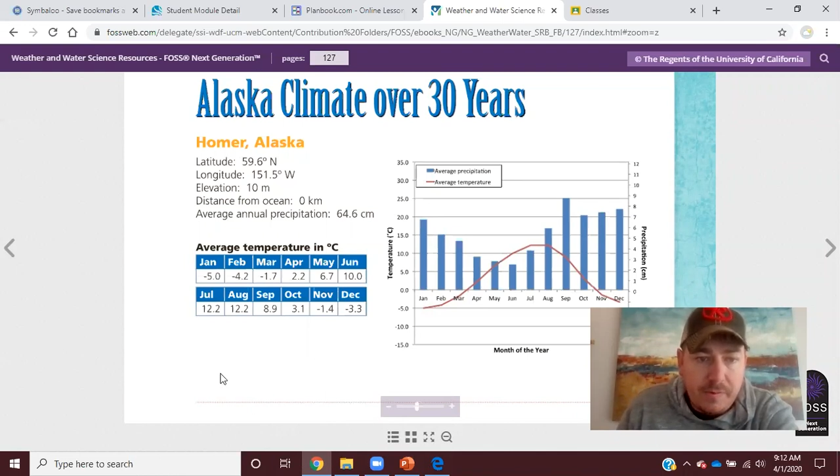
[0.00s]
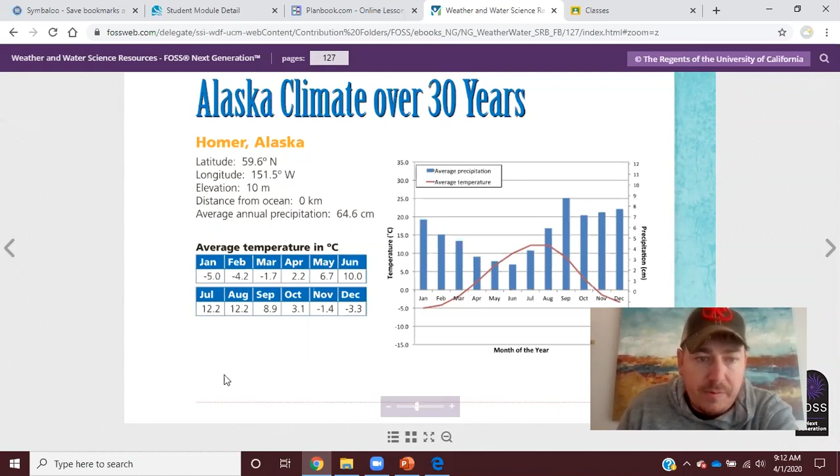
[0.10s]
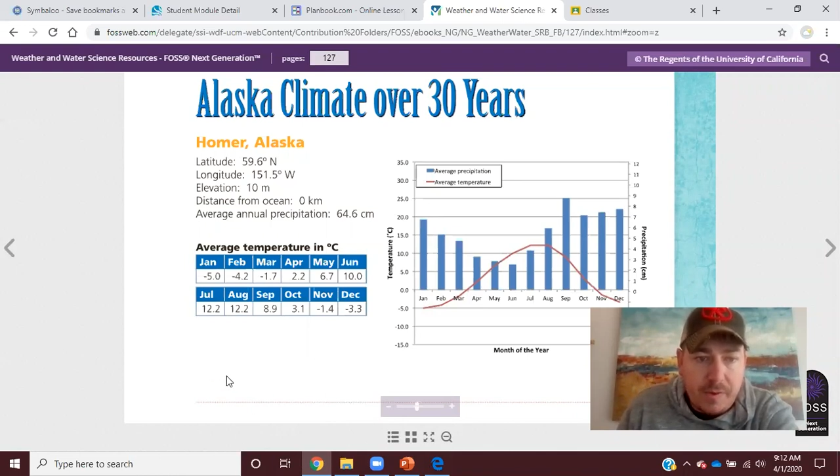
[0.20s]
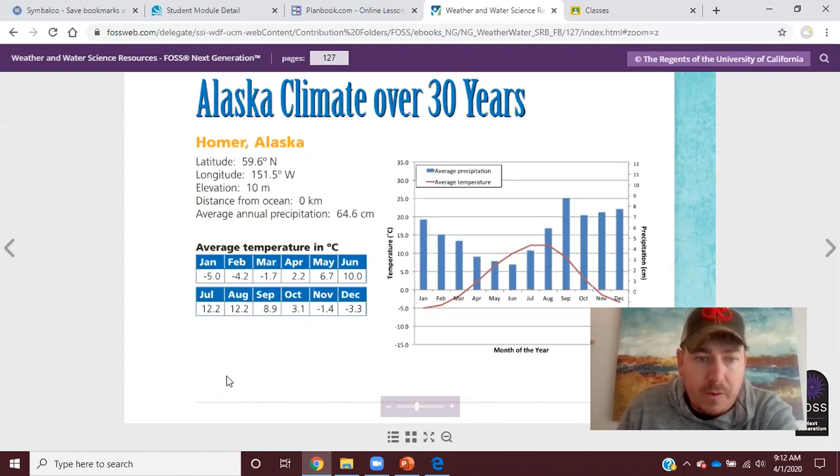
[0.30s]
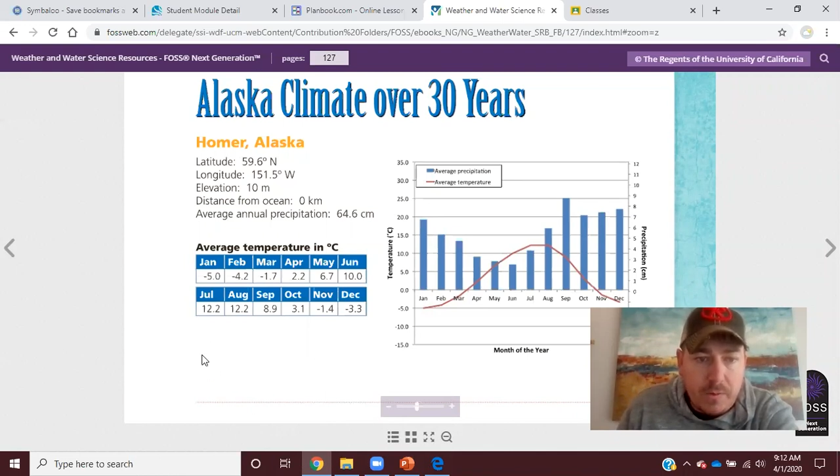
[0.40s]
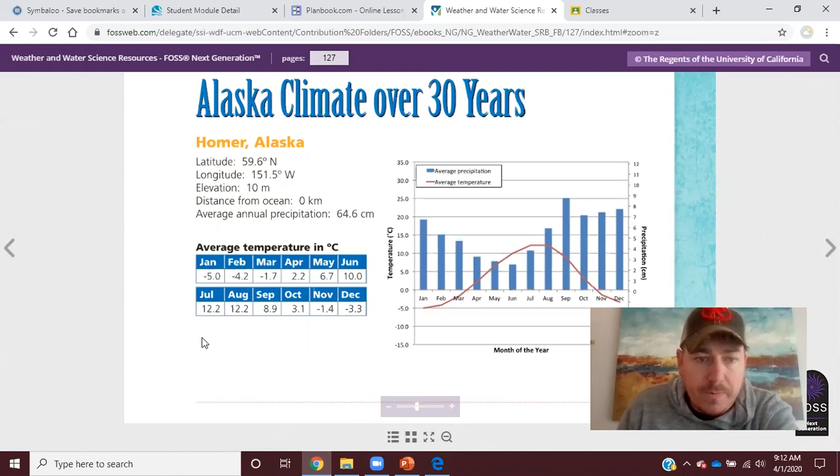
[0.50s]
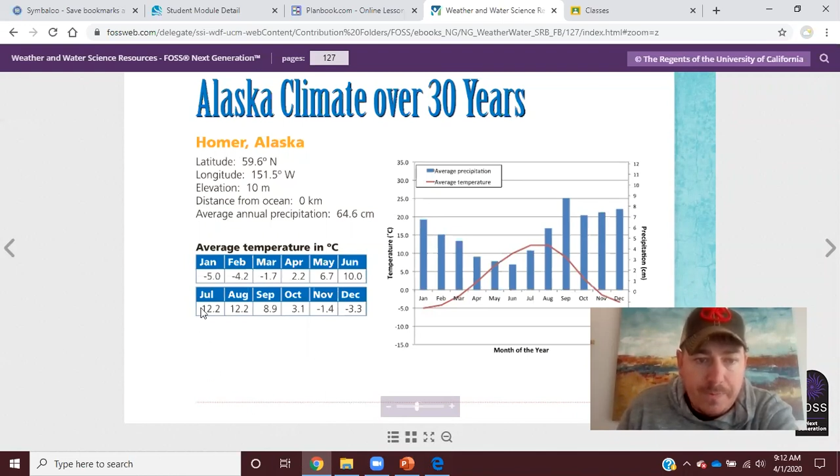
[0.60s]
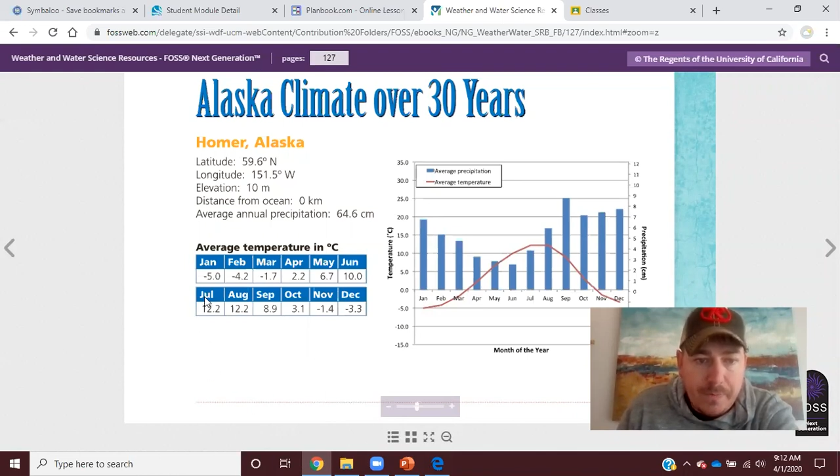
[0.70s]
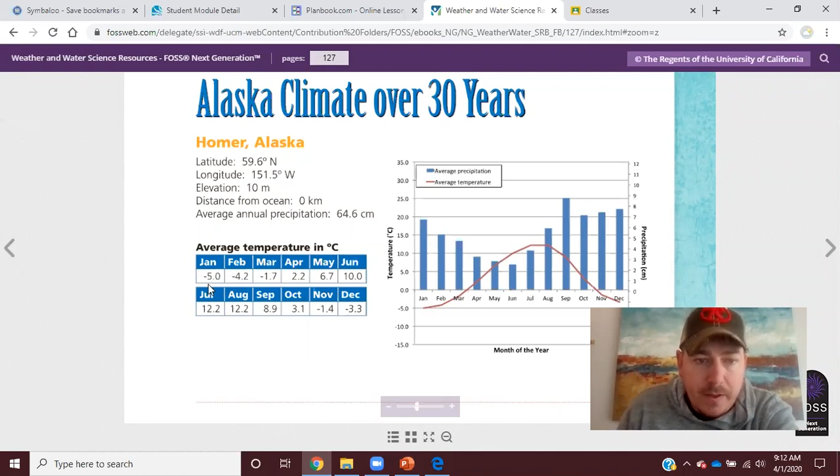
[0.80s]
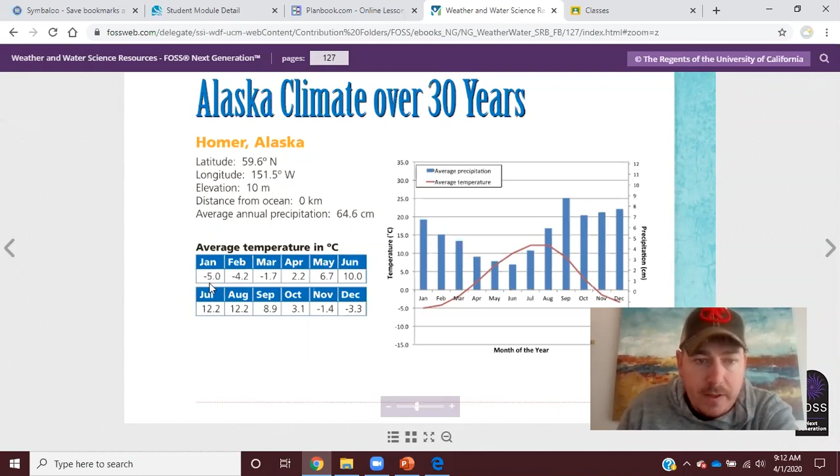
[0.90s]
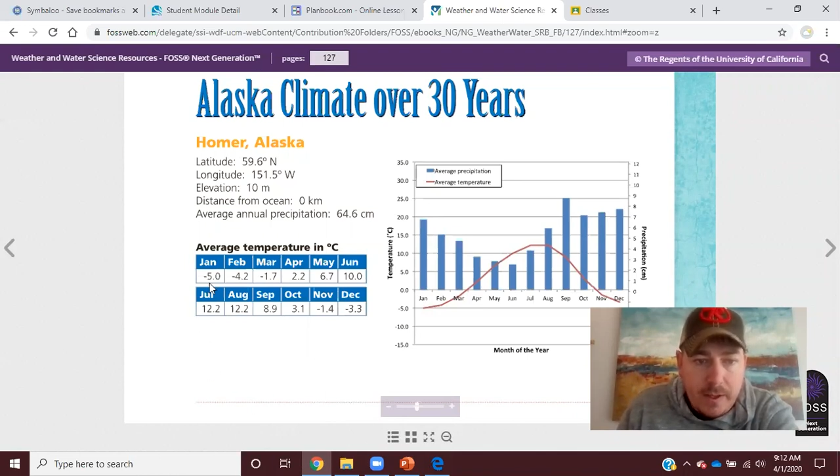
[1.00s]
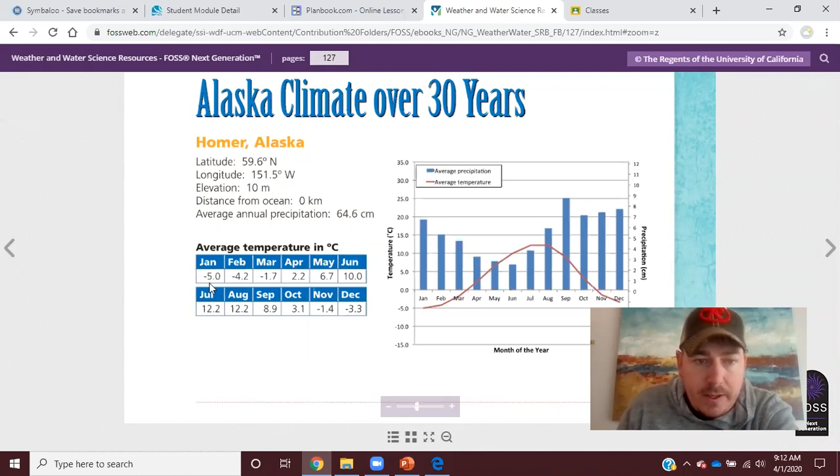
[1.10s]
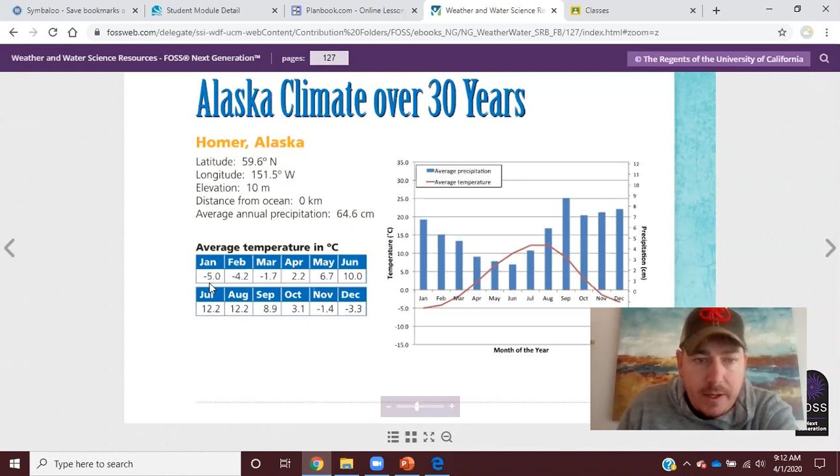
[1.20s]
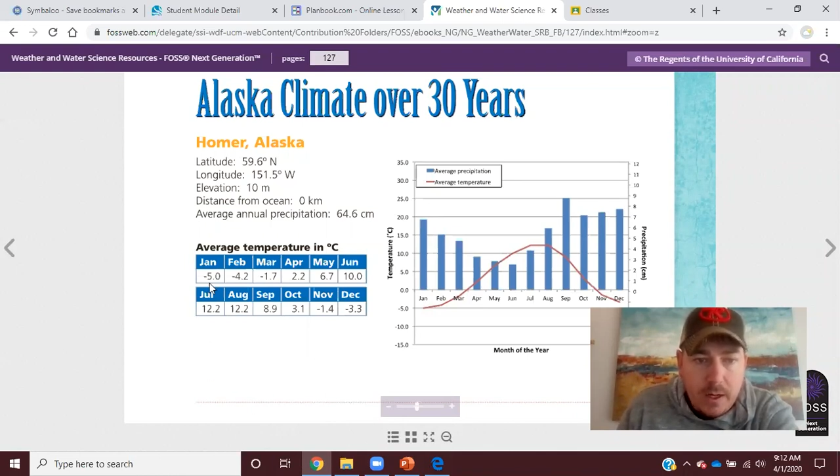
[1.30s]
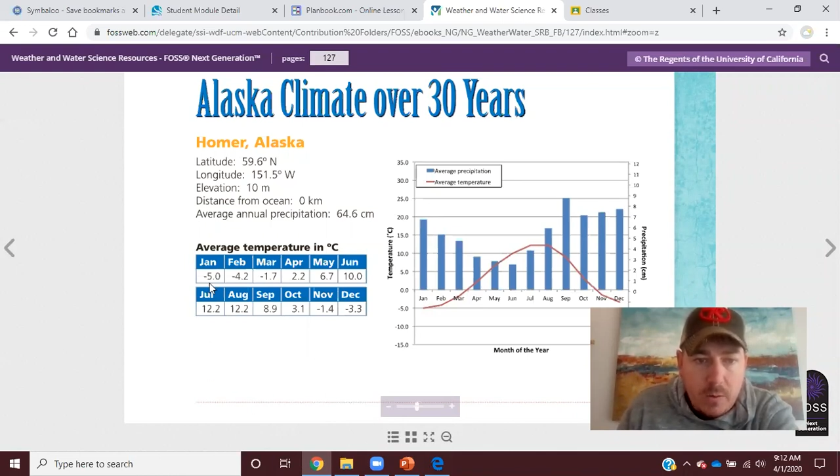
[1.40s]
So
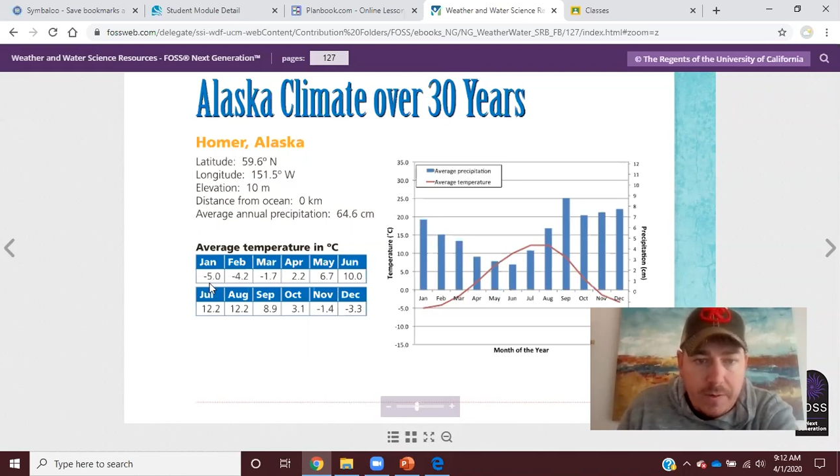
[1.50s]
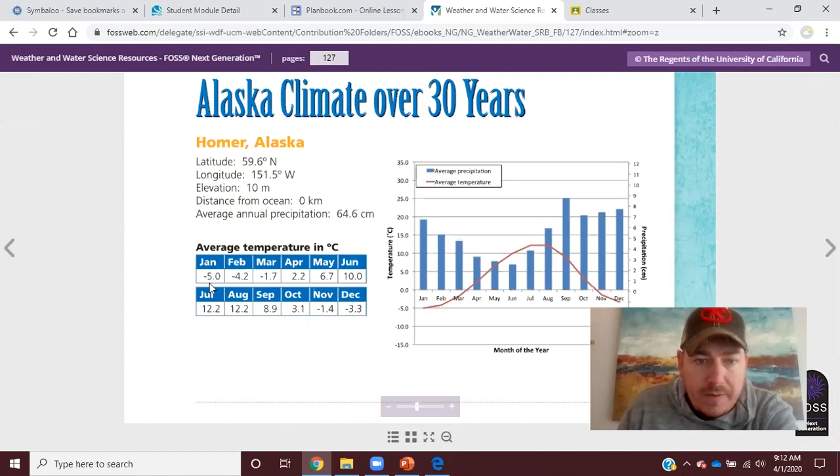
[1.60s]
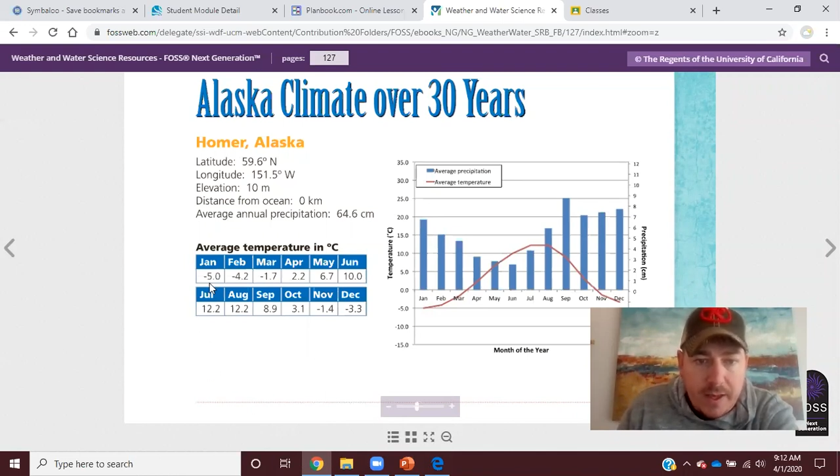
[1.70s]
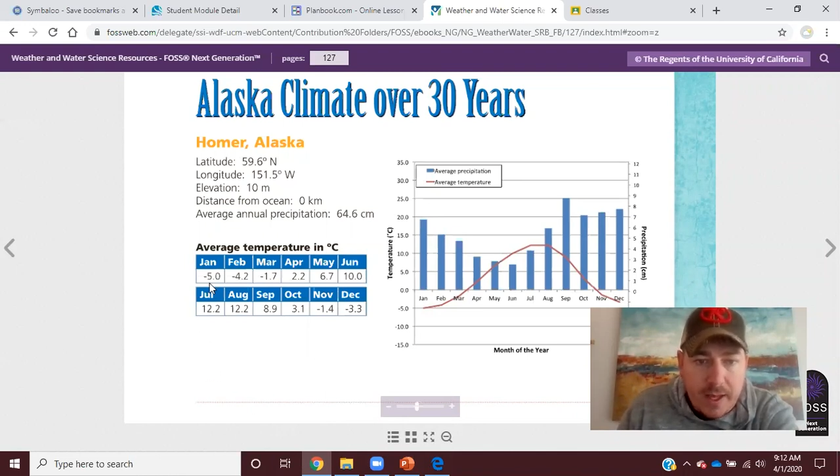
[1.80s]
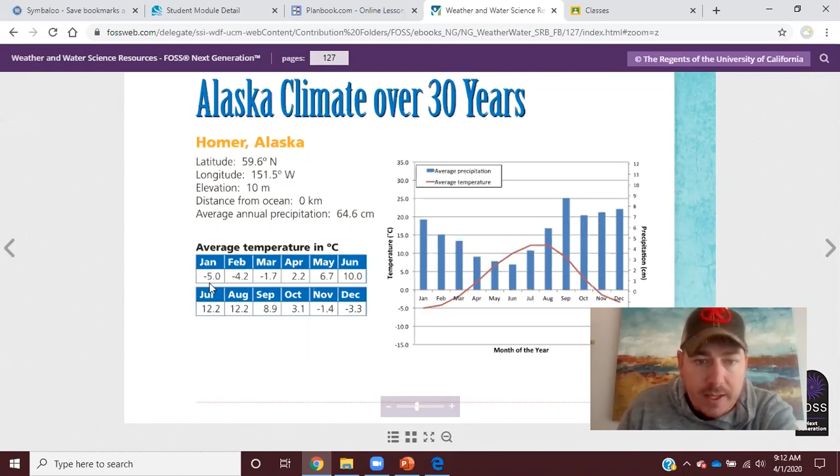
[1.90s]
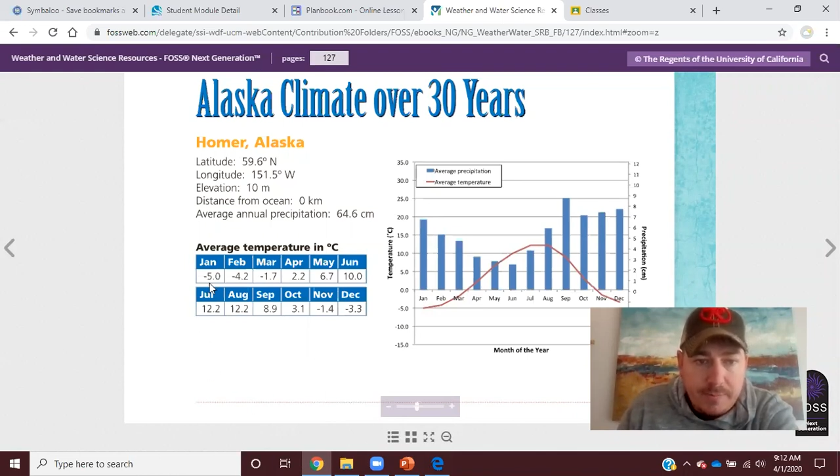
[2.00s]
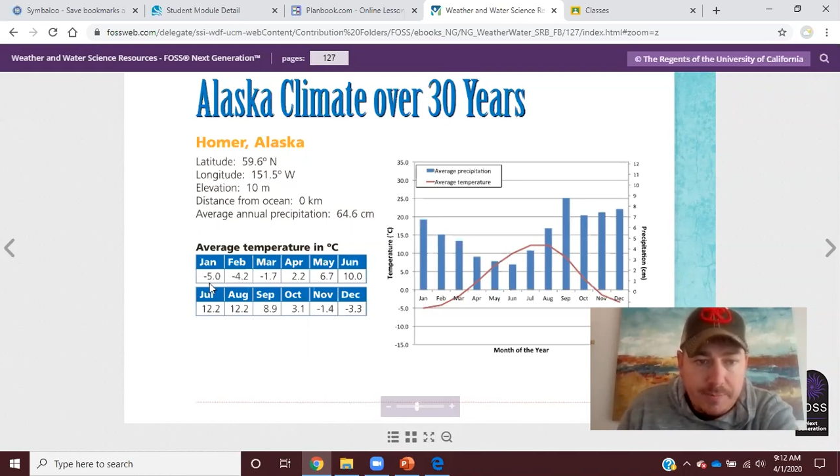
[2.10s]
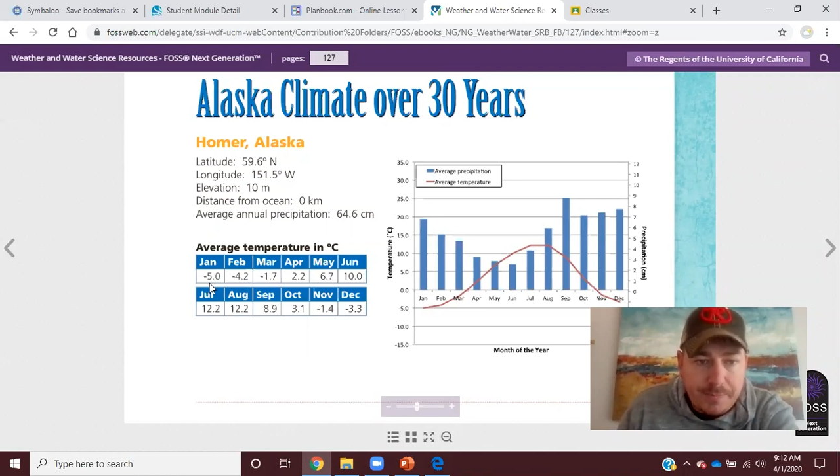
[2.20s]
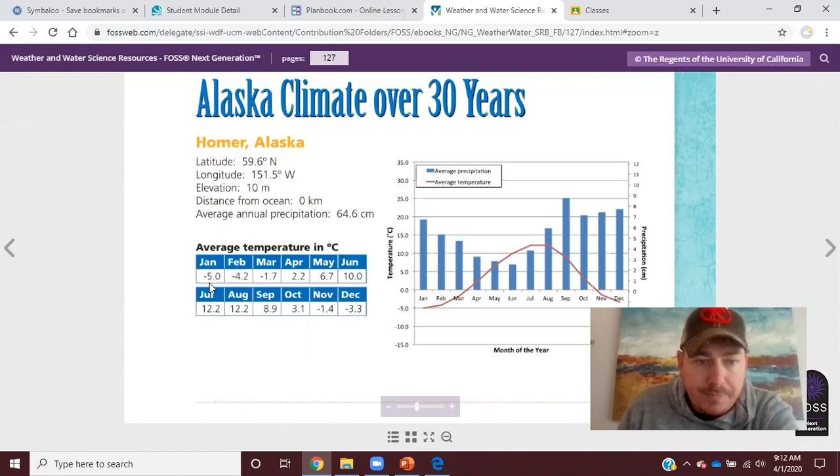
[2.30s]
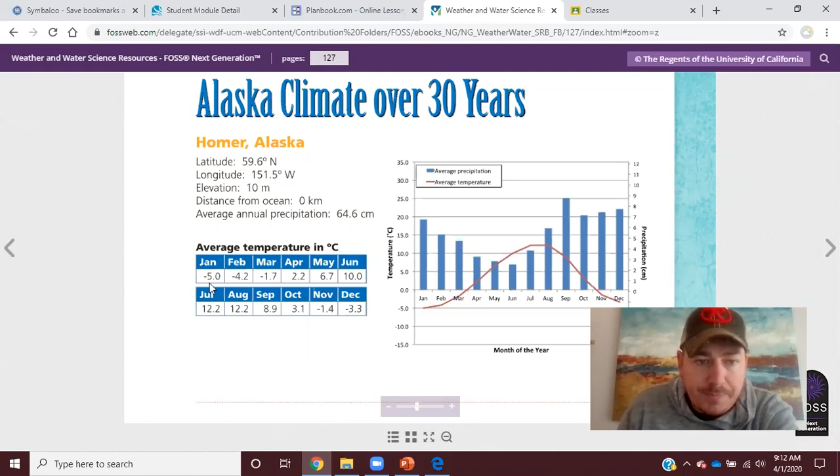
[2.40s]
here we've got